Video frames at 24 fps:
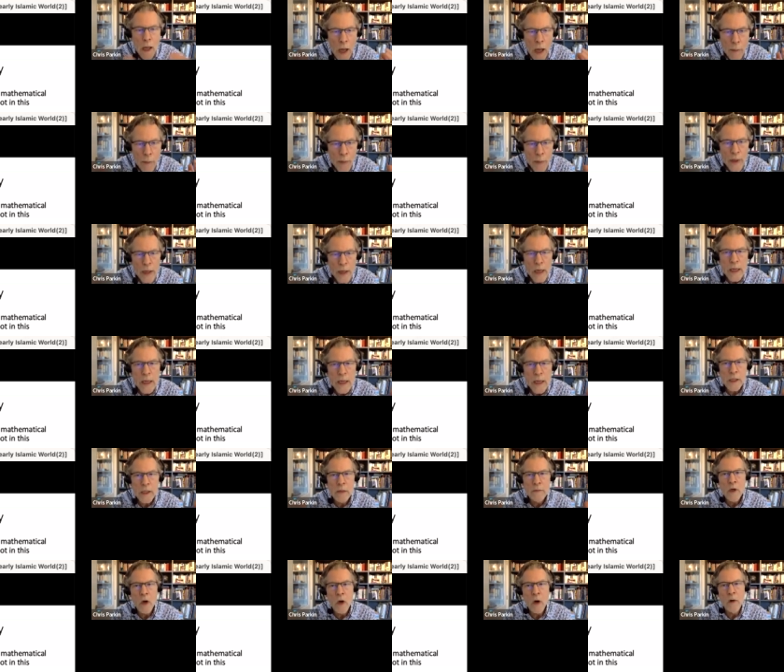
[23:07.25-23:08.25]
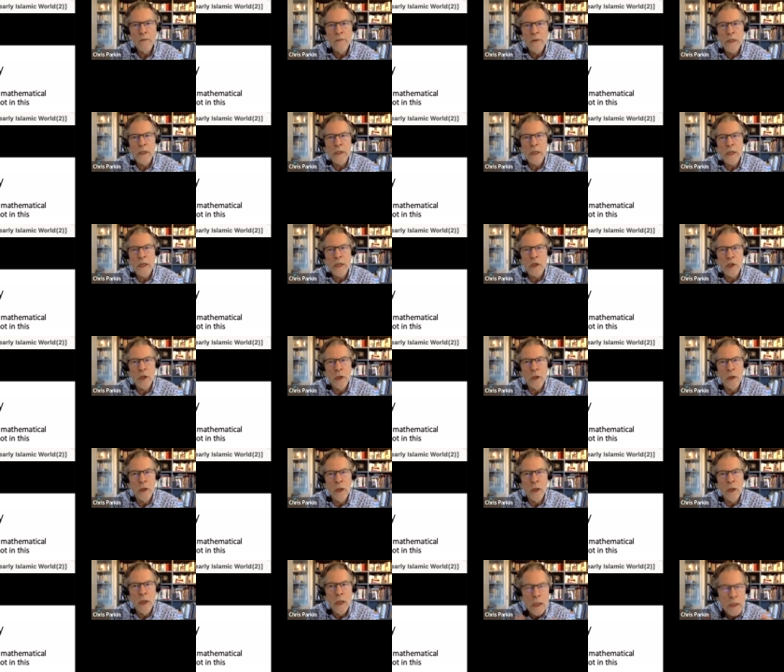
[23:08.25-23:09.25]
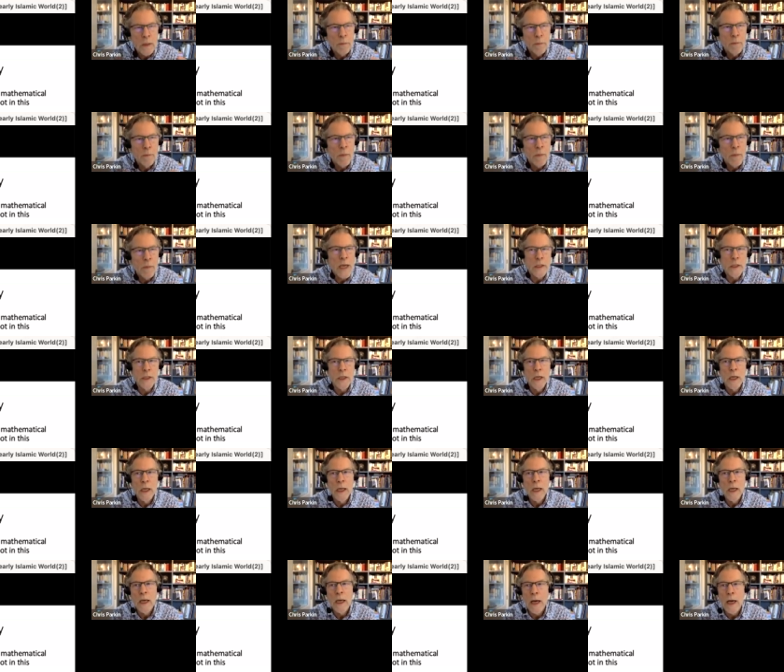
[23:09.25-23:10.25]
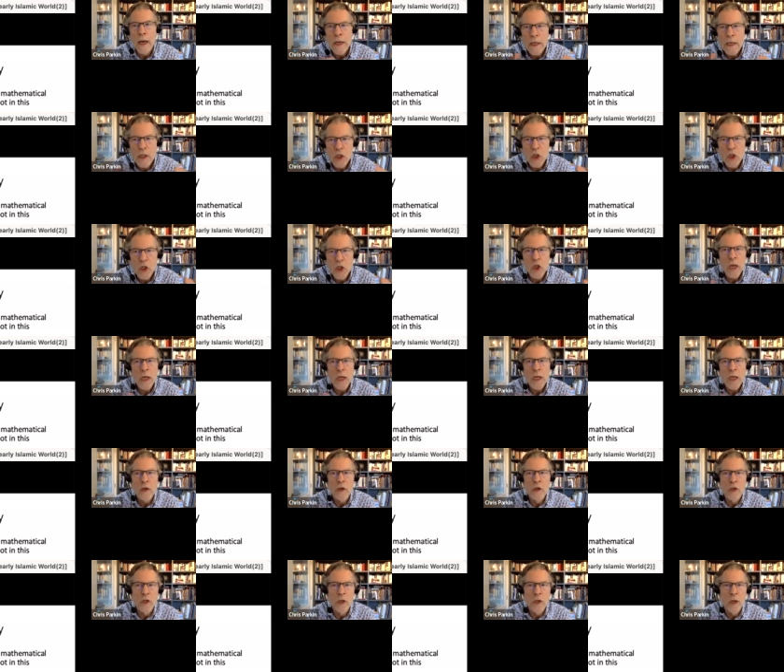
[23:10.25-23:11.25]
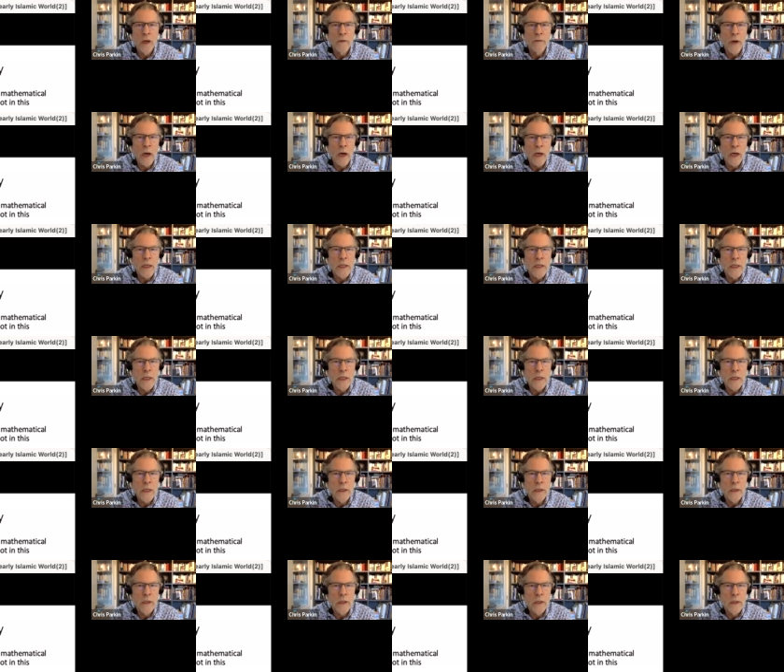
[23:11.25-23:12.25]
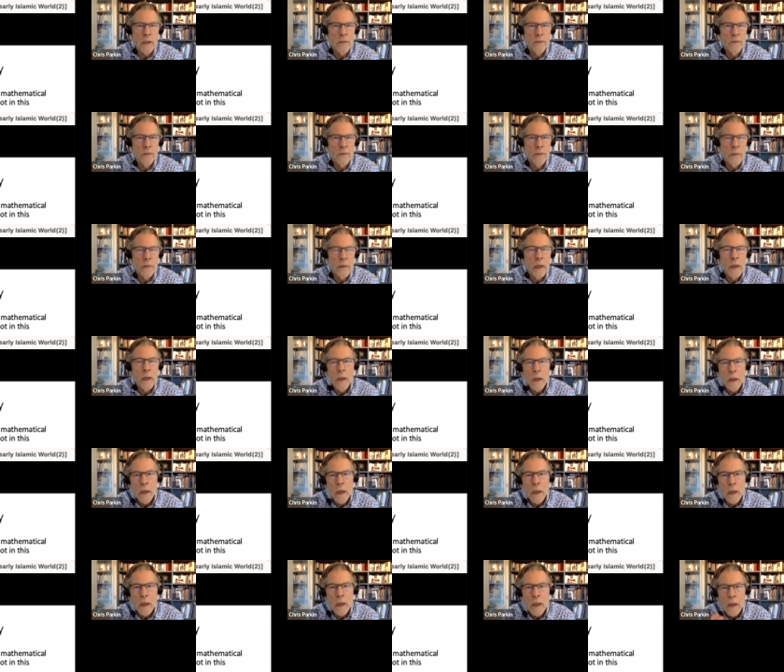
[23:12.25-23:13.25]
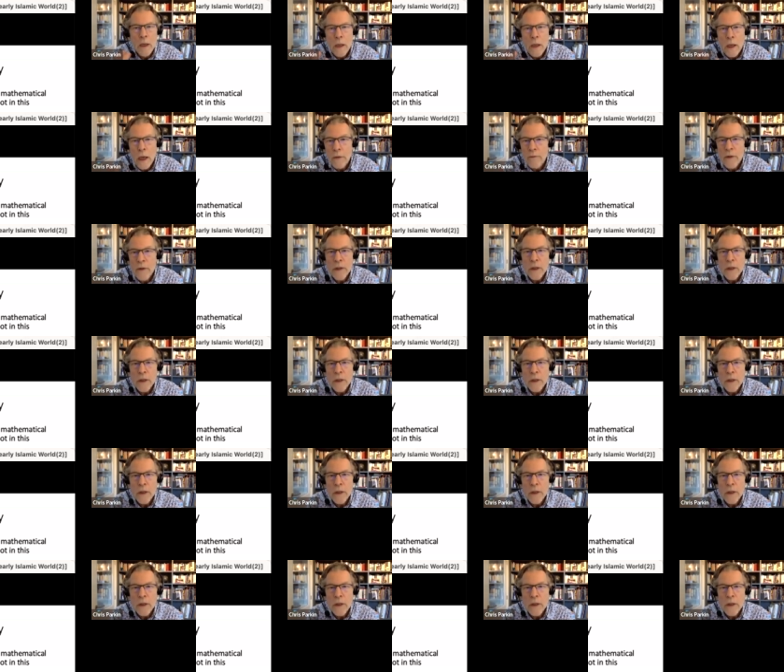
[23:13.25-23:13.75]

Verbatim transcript: a place of conversation, debate, and exchange of ideas. And